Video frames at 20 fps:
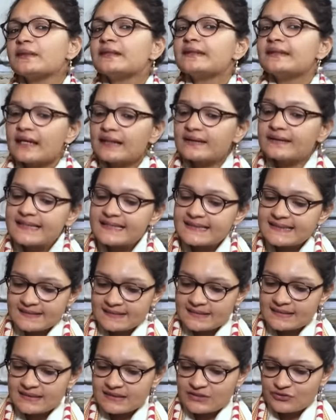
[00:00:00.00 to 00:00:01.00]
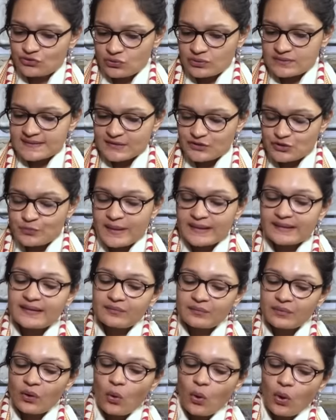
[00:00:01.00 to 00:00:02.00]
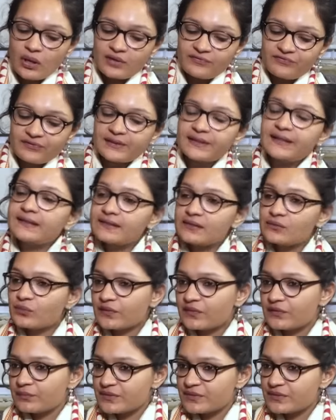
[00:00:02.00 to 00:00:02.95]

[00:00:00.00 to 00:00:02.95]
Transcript: but these 30 trolls that you met, they were all affiliated with the